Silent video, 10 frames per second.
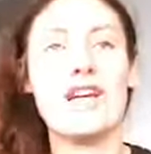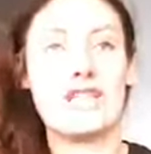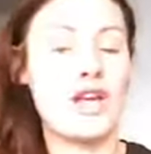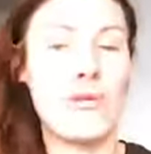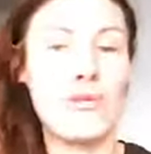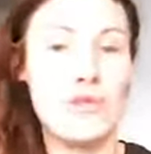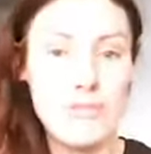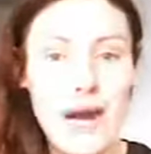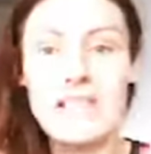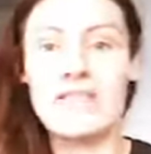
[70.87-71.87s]
So the
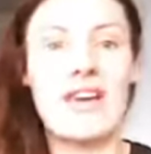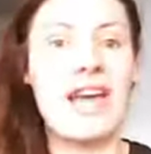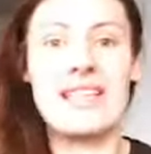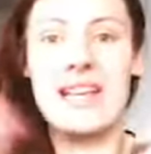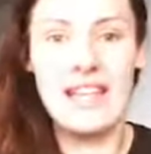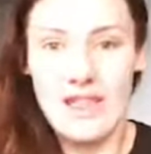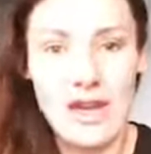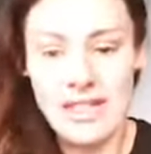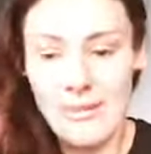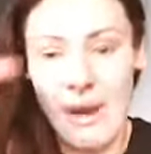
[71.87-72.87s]
price of it is like
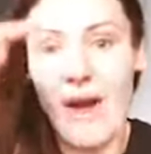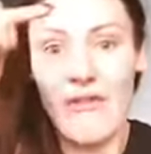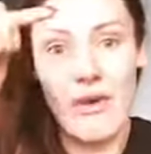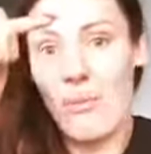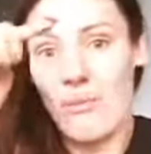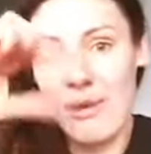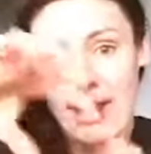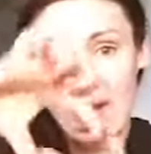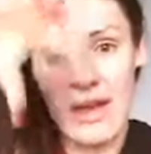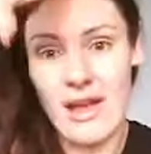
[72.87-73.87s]
thirteen pound for
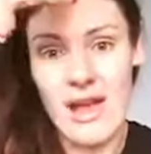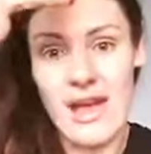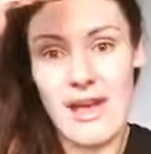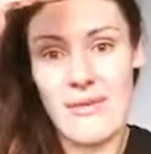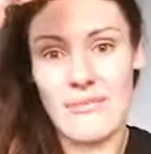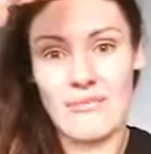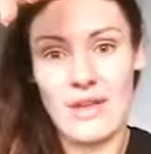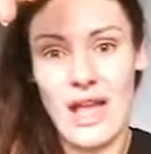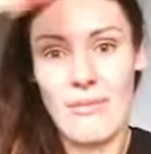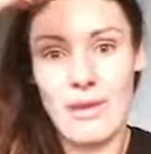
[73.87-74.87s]
like a um,
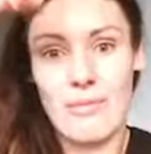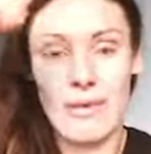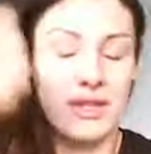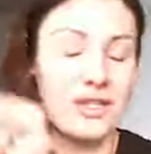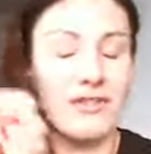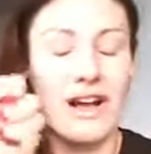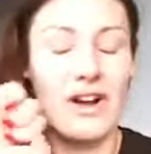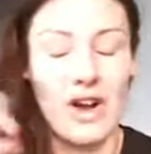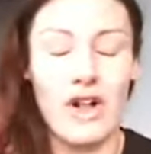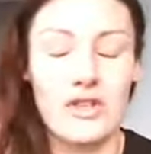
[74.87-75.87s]
a big bottle of
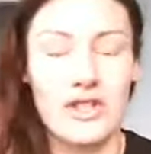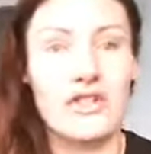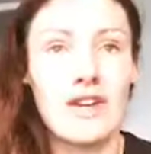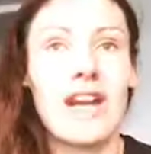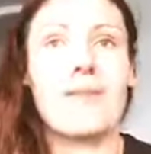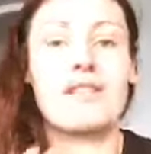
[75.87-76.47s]
our collagen cream.